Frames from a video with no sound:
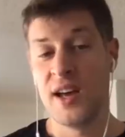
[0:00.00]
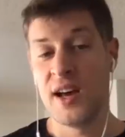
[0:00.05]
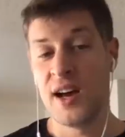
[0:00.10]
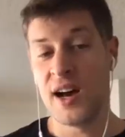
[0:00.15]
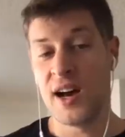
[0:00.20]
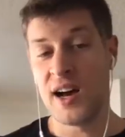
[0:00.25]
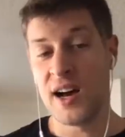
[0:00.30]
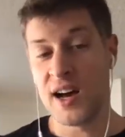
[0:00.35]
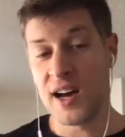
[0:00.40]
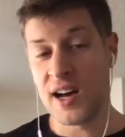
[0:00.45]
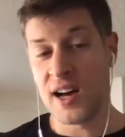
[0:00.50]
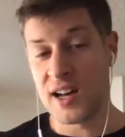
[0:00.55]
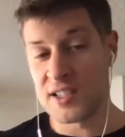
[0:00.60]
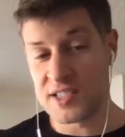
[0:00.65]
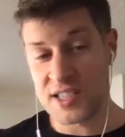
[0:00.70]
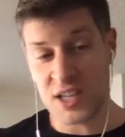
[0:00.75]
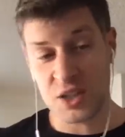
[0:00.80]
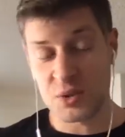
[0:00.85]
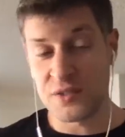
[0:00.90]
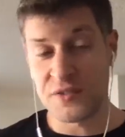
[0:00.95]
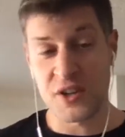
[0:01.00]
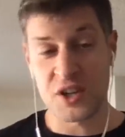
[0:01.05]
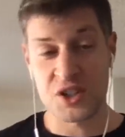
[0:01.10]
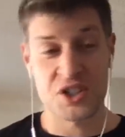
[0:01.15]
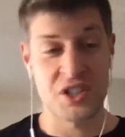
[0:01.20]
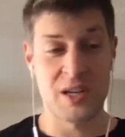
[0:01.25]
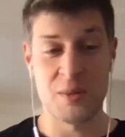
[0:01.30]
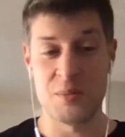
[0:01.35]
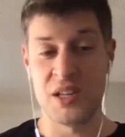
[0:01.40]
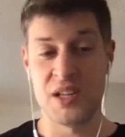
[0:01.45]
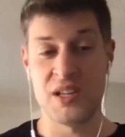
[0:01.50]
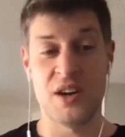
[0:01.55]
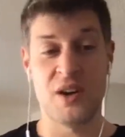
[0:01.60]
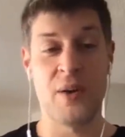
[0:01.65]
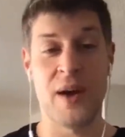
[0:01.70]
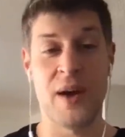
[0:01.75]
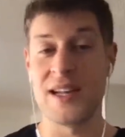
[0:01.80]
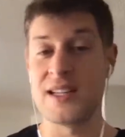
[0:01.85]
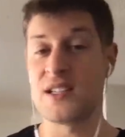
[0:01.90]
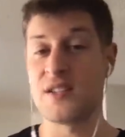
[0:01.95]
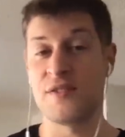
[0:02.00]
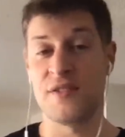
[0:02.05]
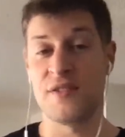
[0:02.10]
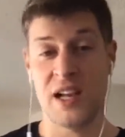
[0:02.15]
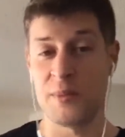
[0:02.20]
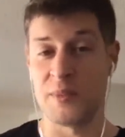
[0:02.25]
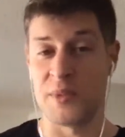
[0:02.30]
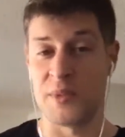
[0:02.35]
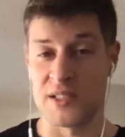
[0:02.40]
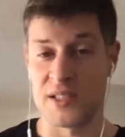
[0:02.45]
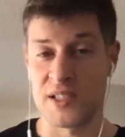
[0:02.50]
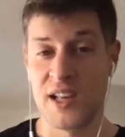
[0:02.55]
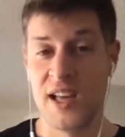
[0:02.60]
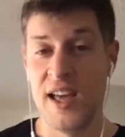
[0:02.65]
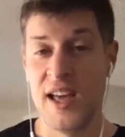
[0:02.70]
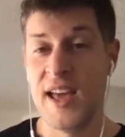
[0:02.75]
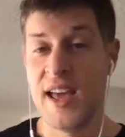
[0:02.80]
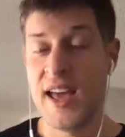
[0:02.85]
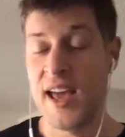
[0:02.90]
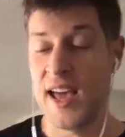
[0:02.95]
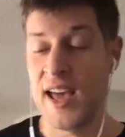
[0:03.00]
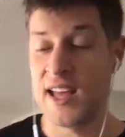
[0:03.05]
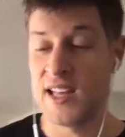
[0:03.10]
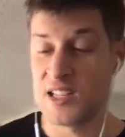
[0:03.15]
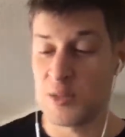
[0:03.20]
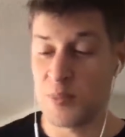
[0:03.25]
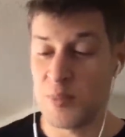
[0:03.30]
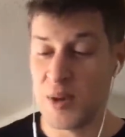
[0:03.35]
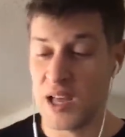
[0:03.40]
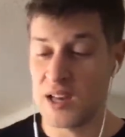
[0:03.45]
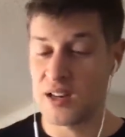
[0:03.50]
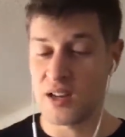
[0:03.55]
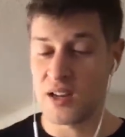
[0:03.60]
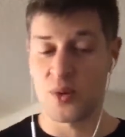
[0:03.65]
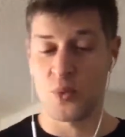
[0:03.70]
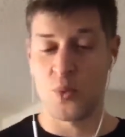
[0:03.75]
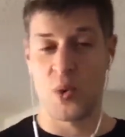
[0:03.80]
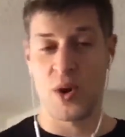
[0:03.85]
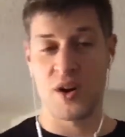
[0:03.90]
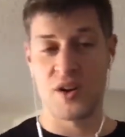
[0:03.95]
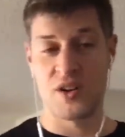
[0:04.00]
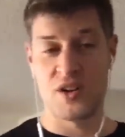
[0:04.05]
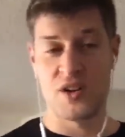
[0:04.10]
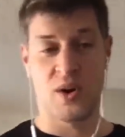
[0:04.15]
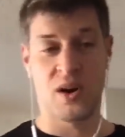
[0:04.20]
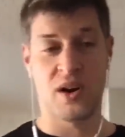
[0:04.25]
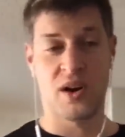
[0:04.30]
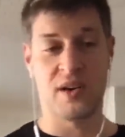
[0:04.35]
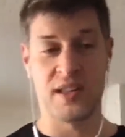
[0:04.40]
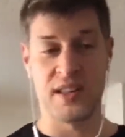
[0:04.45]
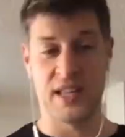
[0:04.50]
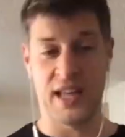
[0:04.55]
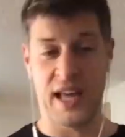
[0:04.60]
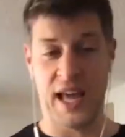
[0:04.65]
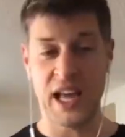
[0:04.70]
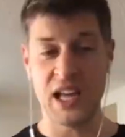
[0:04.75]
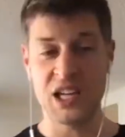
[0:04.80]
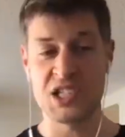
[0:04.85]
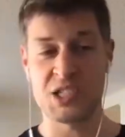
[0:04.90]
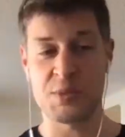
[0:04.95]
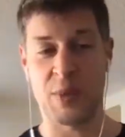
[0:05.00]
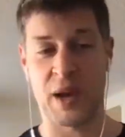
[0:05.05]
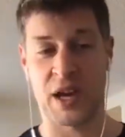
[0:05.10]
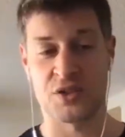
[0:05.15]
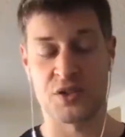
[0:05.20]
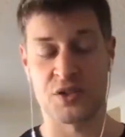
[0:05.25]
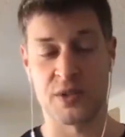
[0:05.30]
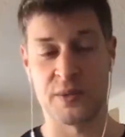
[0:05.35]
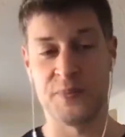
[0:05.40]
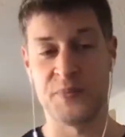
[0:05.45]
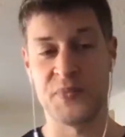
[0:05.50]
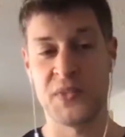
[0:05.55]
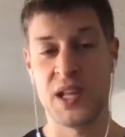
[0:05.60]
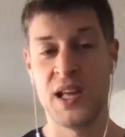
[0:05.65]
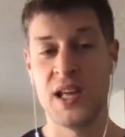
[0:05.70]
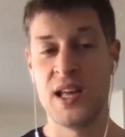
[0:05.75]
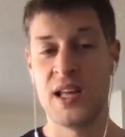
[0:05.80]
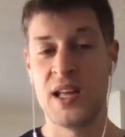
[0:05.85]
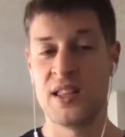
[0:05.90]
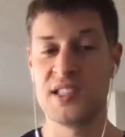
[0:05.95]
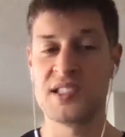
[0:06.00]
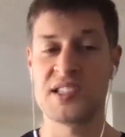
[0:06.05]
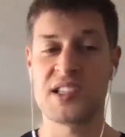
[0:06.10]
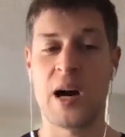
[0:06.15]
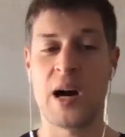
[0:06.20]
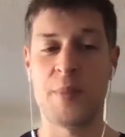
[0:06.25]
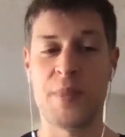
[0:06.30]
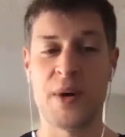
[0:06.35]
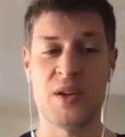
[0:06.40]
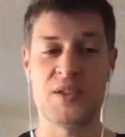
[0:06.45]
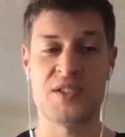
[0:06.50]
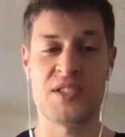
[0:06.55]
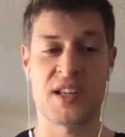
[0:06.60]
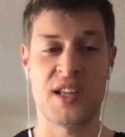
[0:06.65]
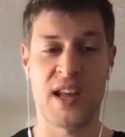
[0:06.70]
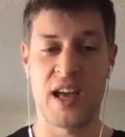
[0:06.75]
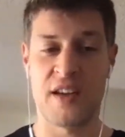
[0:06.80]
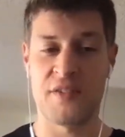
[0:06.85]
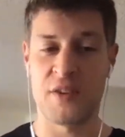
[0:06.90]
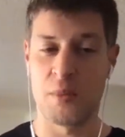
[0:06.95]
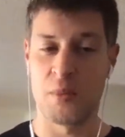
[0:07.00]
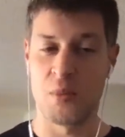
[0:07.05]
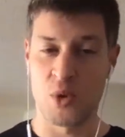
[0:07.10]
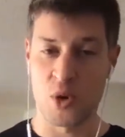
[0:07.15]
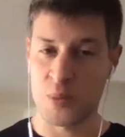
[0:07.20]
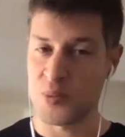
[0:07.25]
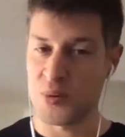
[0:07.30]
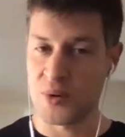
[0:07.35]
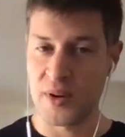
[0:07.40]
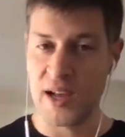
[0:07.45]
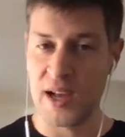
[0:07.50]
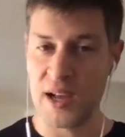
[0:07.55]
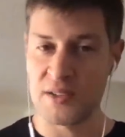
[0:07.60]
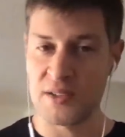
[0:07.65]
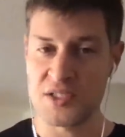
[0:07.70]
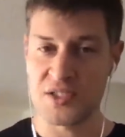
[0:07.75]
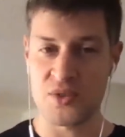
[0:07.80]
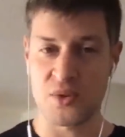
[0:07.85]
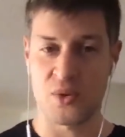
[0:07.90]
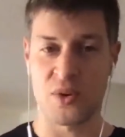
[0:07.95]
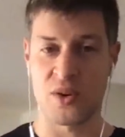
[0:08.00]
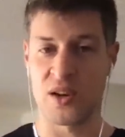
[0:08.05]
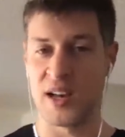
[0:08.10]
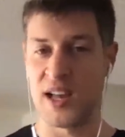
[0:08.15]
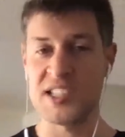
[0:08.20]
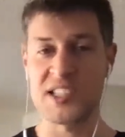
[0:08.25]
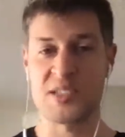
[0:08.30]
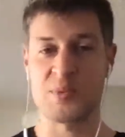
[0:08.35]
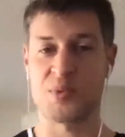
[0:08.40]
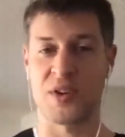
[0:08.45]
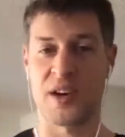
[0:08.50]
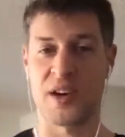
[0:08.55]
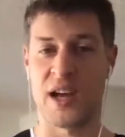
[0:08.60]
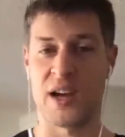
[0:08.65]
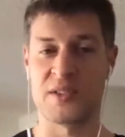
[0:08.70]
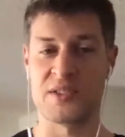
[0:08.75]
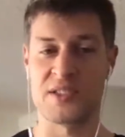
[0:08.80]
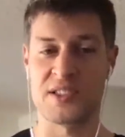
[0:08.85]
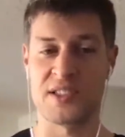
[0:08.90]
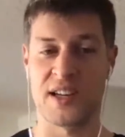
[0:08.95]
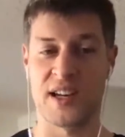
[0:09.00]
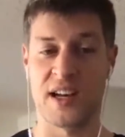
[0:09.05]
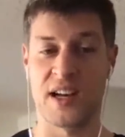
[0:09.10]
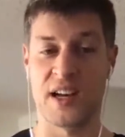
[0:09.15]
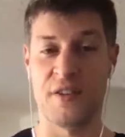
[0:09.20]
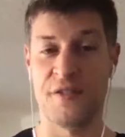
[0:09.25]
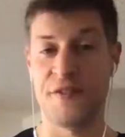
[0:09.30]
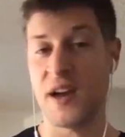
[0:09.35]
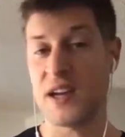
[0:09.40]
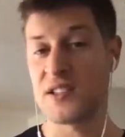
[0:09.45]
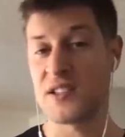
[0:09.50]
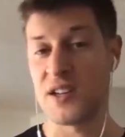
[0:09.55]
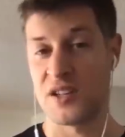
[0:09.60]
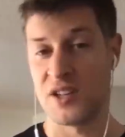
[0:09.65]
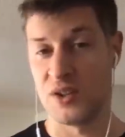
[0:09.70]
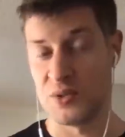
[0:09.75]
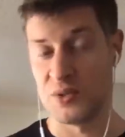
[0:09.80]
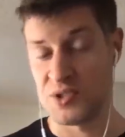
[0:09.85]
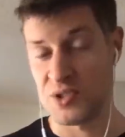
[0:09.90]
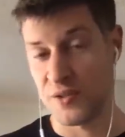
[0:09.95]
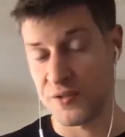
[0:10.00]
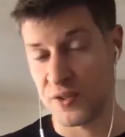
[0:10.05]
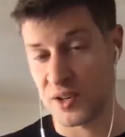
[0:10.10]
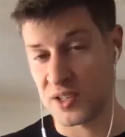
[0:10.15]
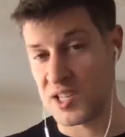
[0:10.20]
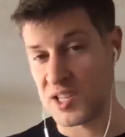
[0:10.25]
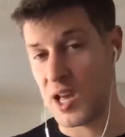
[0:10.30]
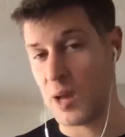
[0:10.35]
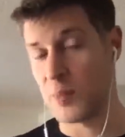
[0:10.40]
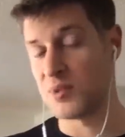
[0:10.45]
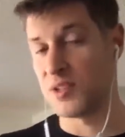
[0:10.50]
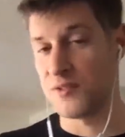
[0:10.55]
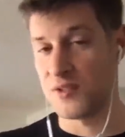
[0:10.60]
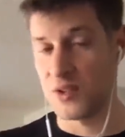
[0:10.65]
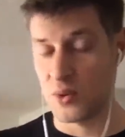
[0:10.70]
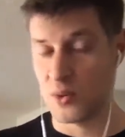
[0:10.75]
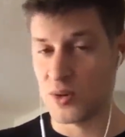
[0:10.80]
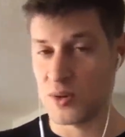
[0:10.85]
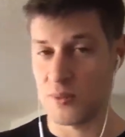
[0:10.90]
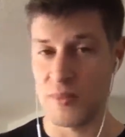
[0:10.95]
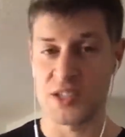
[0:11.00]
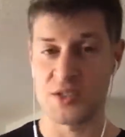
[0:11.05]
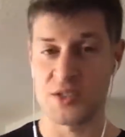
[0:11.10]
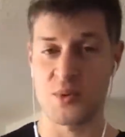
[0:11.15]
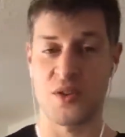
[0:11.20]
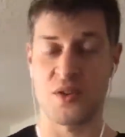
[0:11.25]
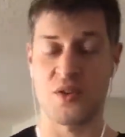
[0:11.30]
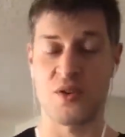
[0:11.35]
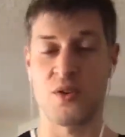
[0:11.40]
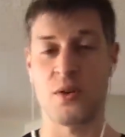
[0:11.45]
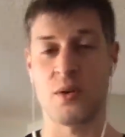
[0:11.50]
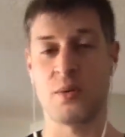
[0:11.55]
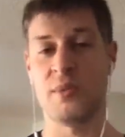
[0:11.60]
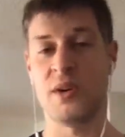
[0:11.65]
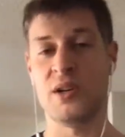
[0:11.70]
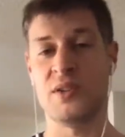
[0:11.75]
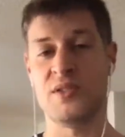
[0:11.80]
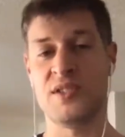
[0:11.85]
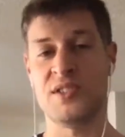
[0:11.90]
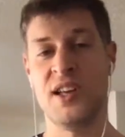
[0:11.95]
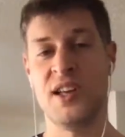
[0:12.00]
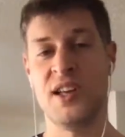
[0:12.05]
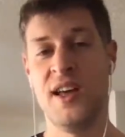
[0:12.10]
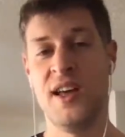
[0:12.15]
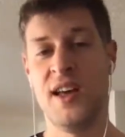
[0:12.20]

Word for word: uh, sexual function libido and development and depending on where you are on the age spectrum these compounds can have a more pronounced or a less pronounced uh, effect on you so for example if you were to mess with your hormones